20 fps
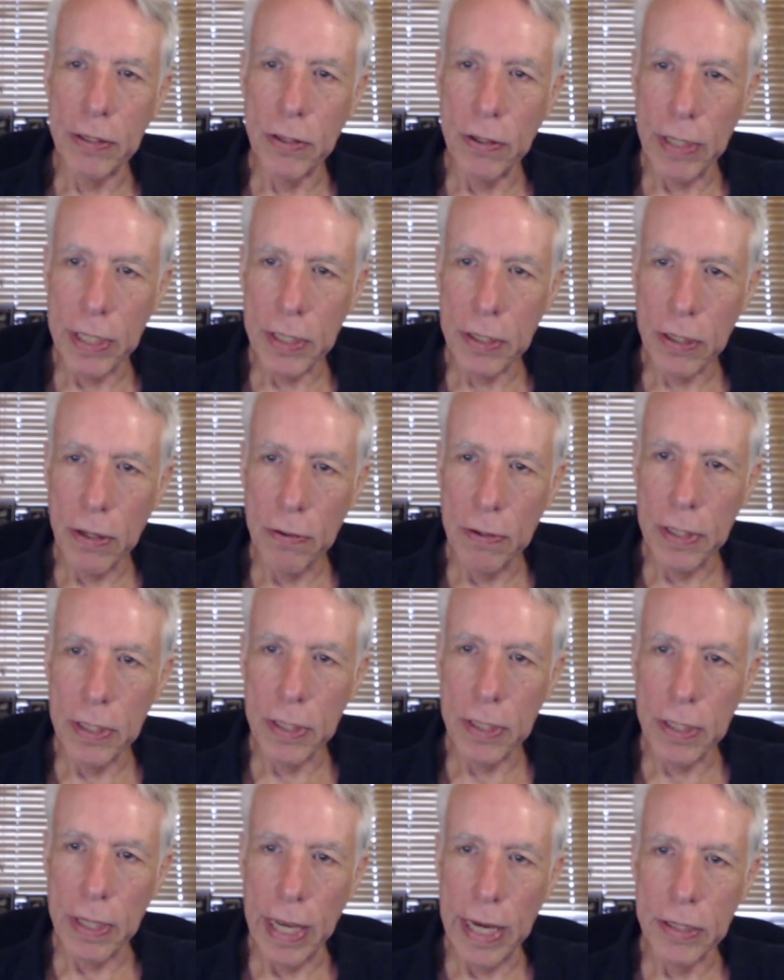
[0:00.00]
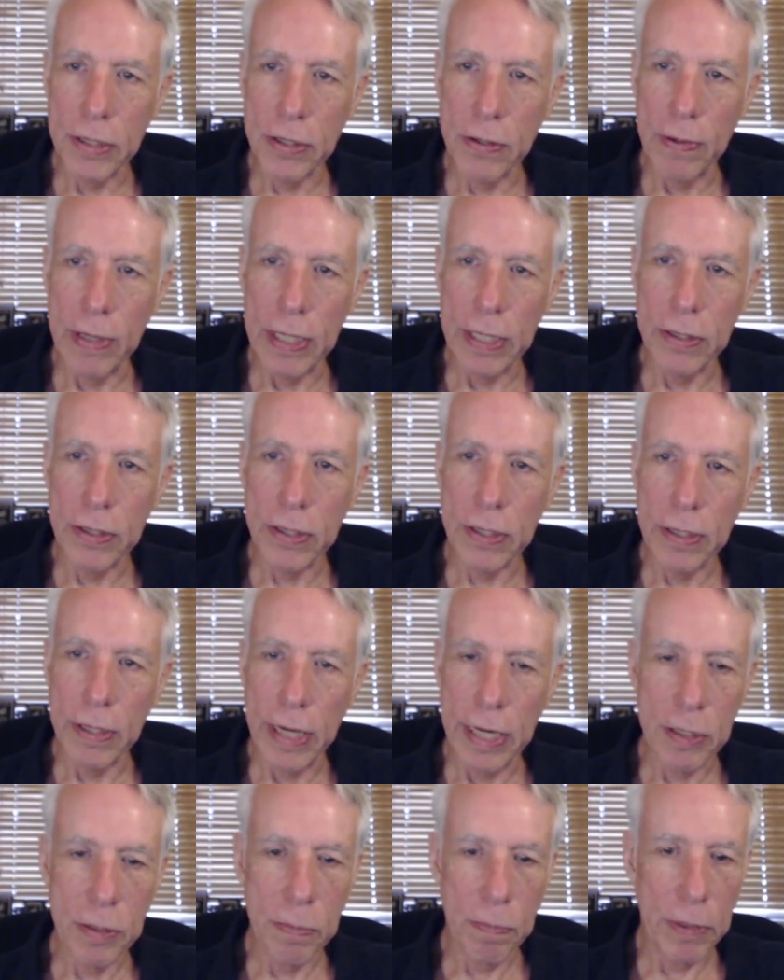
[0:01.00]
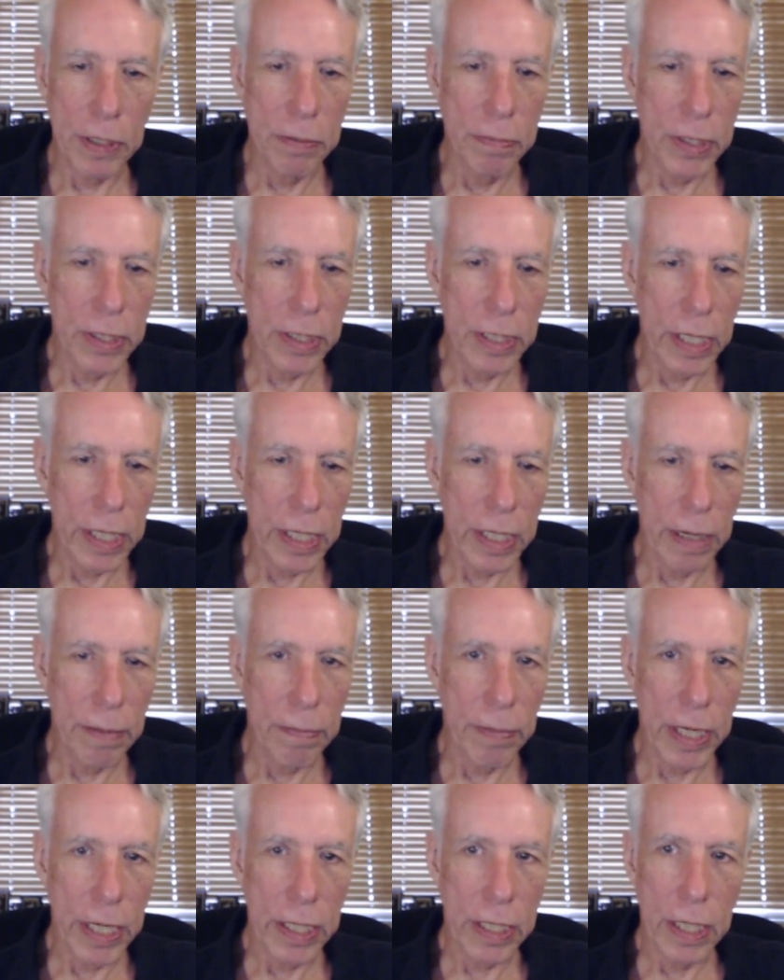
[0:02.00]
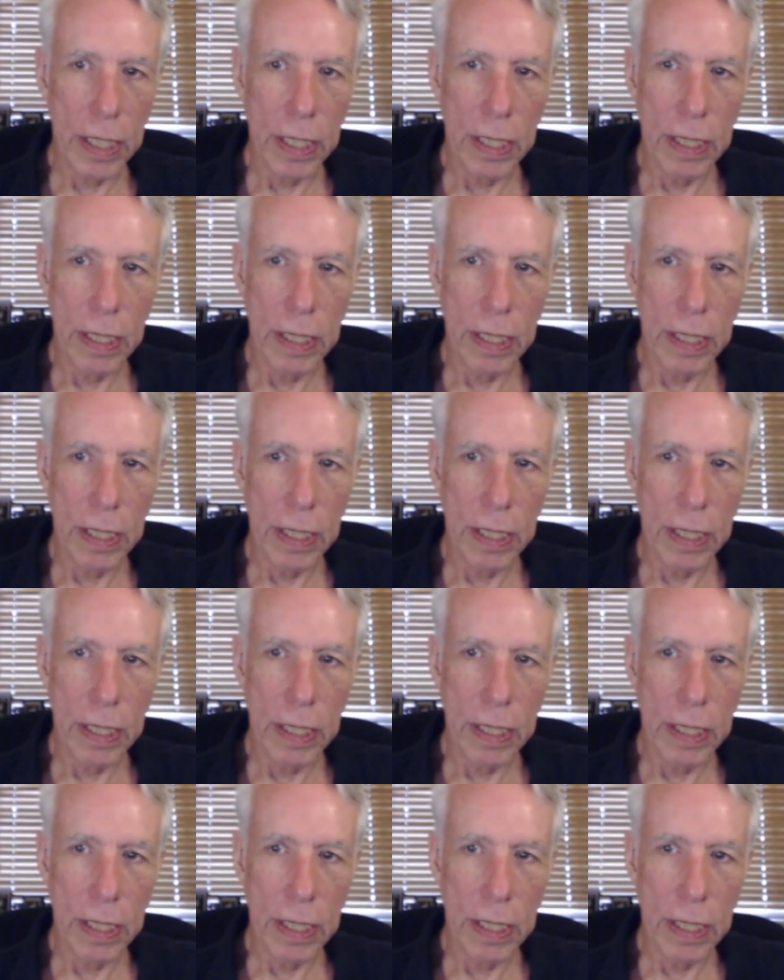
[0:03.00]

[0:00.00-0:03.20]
So let's go to this last one. Here's the last big mistake I made.